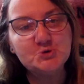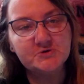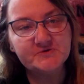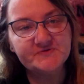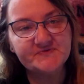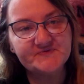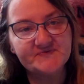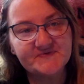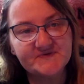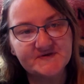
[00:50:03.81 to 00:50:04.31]

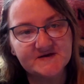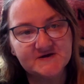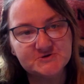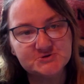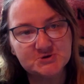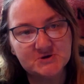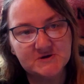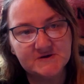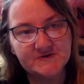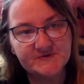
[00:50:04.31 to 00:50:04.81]

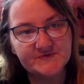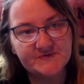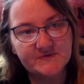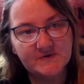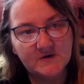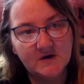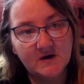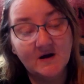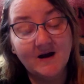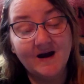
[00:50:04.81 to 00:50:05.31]
stitches.
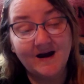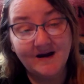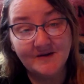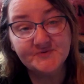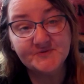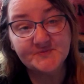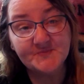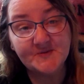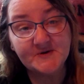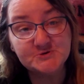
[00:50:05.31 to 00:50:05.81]
I'm
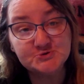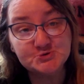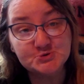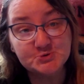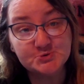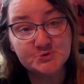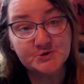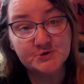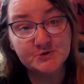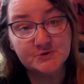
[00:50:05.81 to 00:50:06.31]

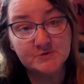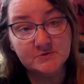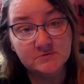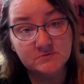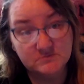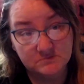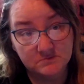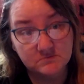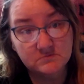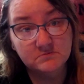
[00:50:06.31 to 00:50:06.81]
special too.
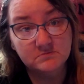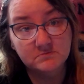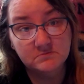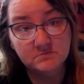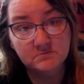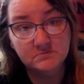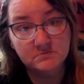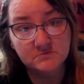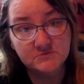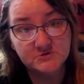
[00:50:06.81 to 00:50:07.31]

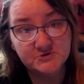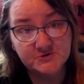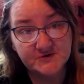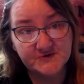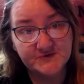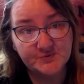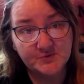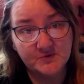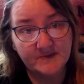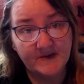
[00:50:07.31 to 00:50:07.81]

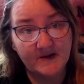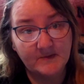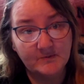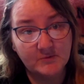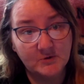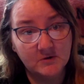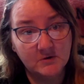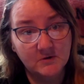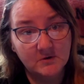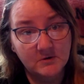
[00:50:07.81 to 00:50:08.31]
Just remember.
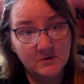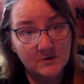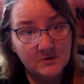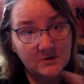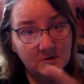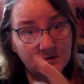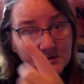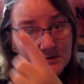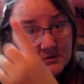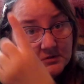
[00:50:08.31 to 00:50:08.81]

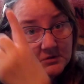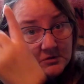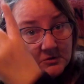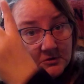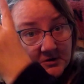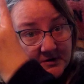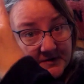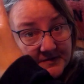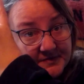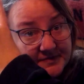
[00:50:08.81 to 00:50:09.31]

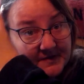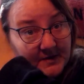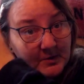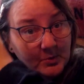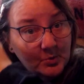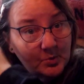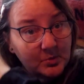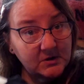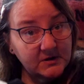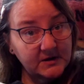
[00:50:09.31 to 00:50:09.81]
Look at that
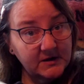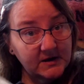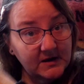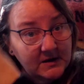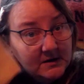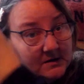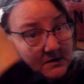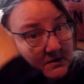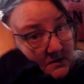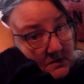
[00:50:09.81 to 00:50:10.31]
one hair.